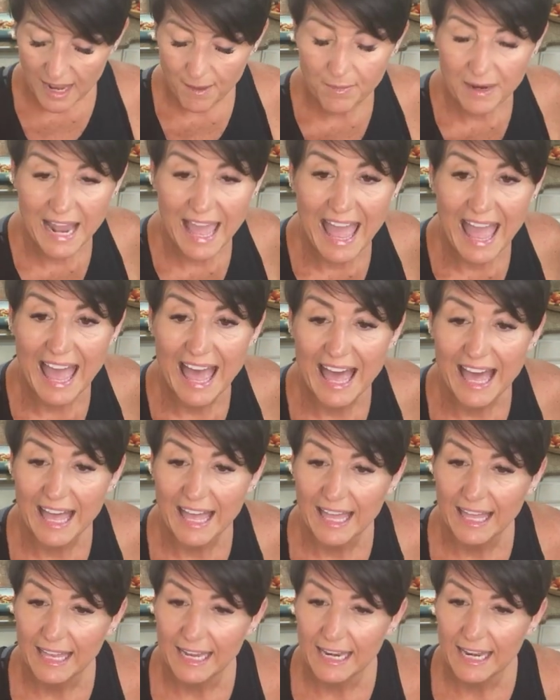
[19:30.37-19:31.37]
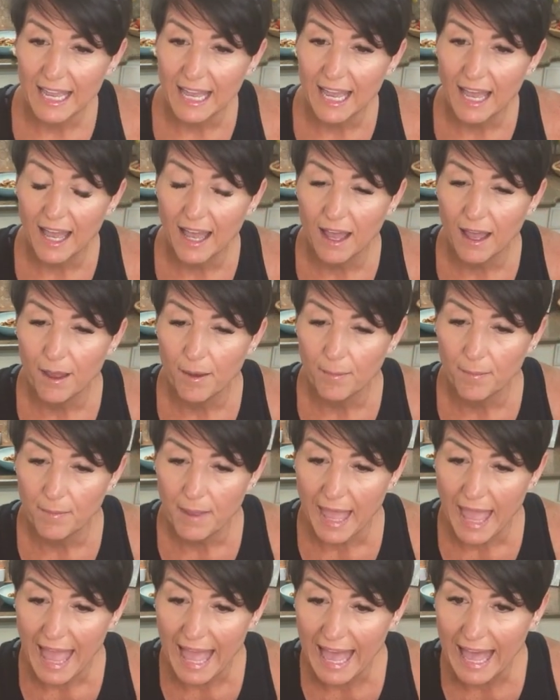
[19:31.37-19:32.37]
I'm gonna add
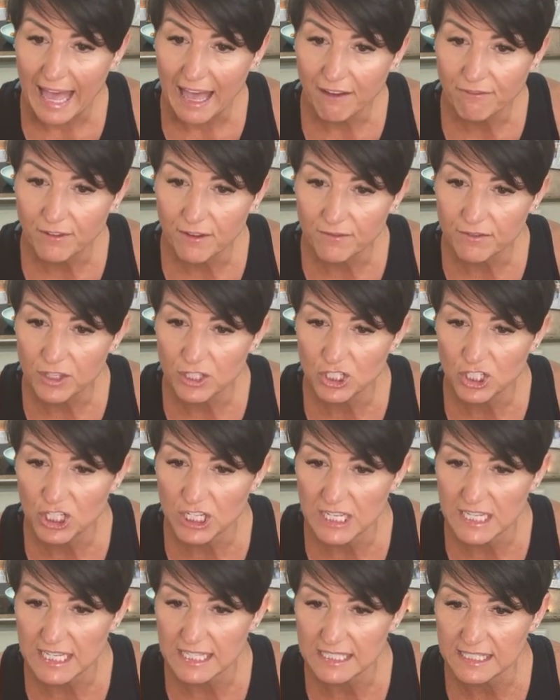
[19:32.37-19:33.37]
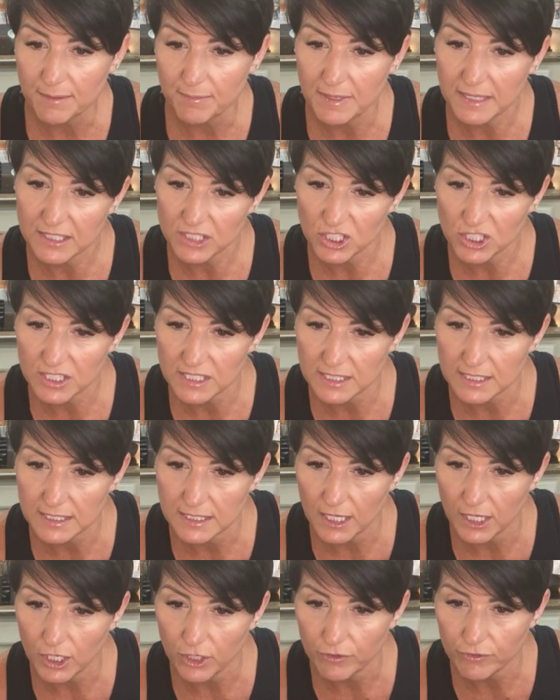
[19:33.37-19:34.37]
half of the cheese. Let me just
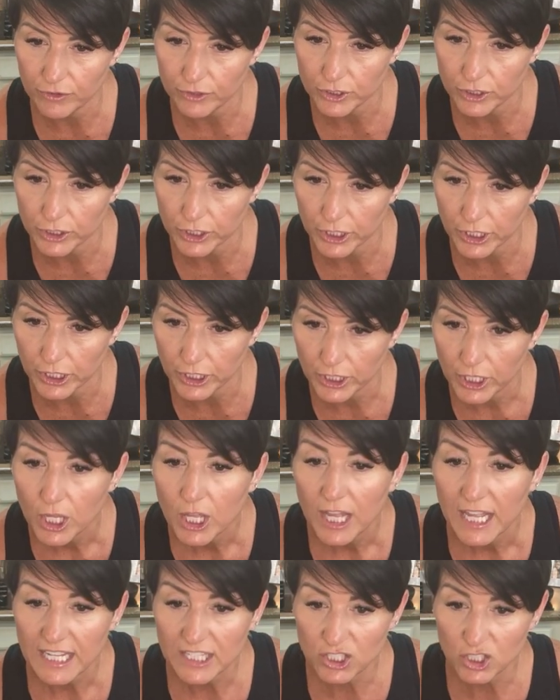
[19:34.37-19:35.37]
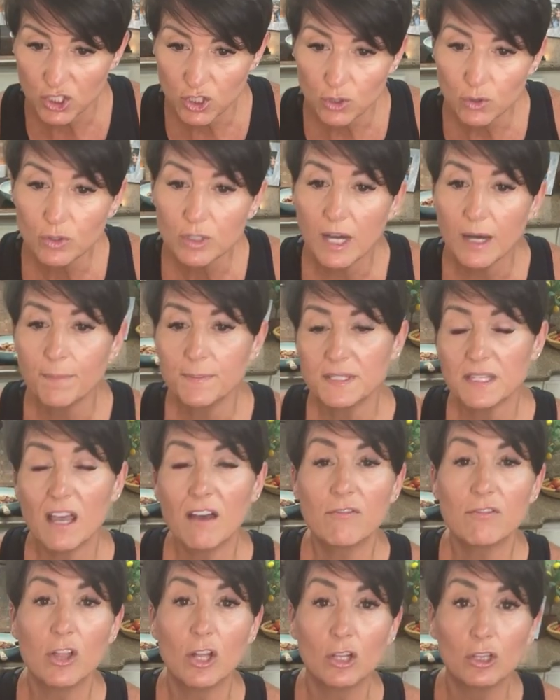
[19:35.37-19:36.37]
tell you for sure. It's 2 cups
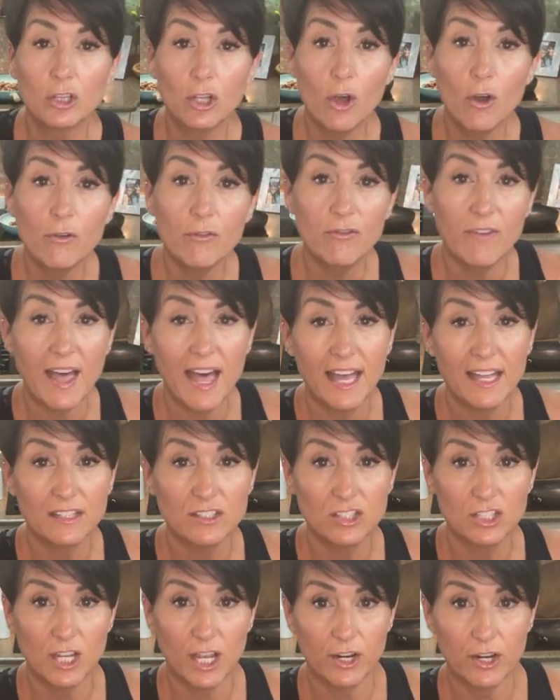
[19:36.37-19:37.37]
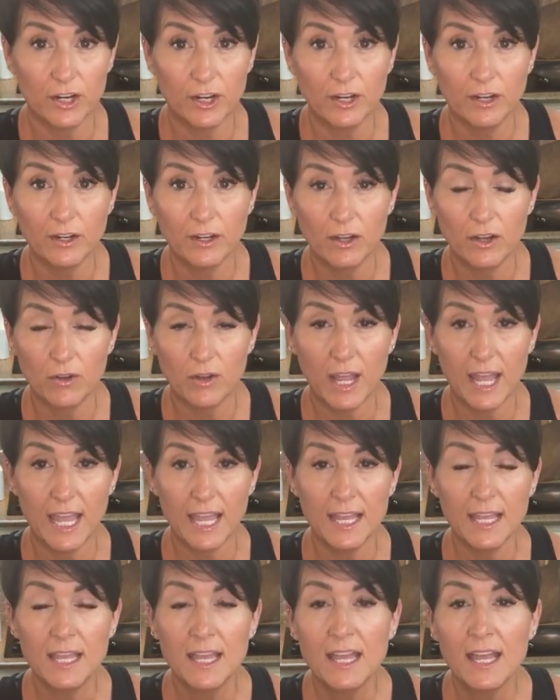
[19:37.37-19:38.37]
of the low-fat cheddar,
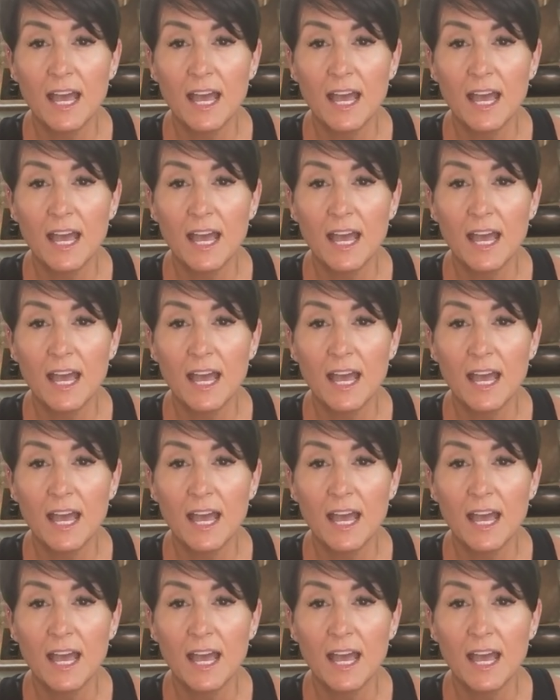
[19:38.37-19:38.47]
okay?